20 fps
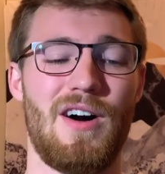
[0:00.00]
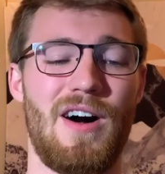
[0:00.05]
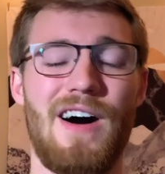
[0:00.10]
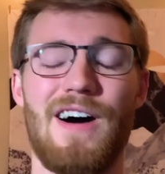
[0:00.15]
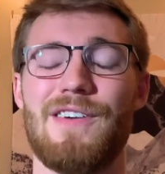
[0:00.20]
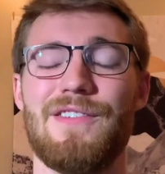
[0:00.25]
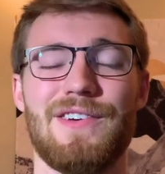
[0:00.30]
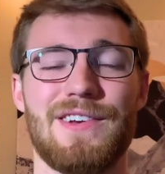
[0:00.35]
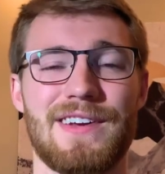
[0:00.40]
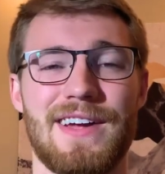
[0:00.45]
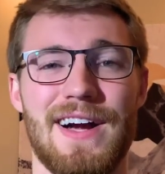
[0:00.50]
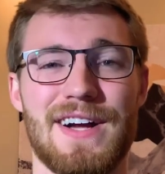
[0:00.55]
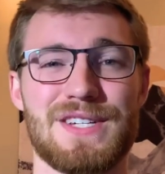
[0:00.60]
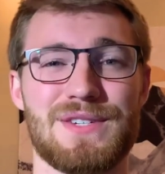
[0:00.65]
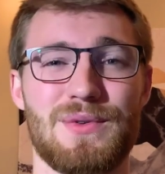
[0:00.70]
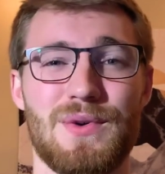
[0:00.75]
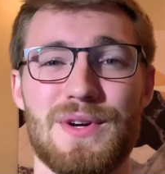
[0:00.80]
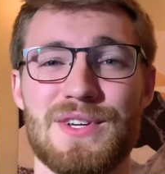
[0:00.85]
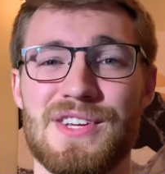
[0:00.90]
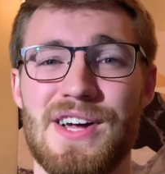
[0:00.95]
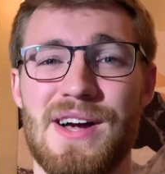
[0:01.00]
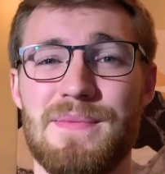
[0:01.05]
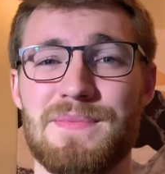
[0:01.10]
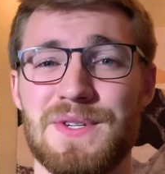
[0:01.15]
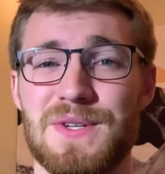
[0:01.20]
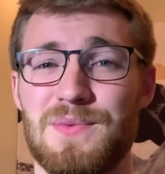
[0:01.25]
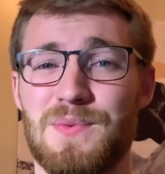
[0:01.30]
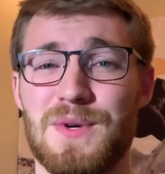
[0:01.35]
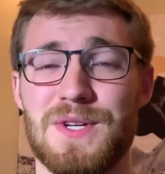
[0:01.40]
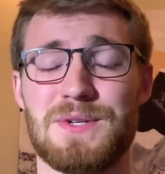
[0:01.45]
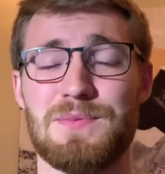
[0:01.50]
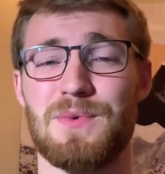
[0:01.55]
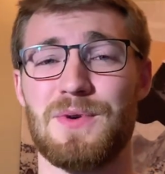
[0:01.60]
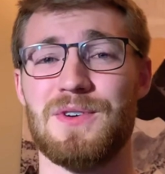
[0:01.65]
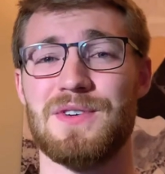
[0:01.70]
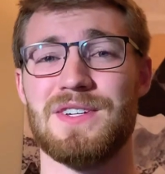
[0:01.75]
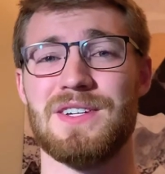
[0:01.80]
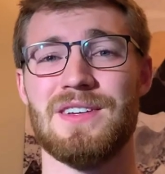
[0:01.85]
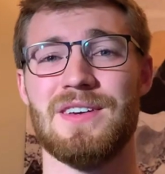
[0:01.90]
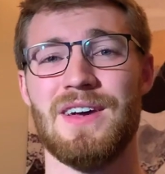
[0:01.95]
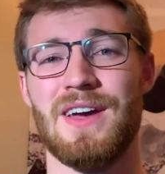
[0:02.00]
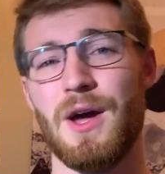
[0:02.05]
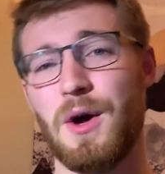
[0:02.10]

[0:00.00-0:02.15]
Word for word: Often God's voice comes in whispers,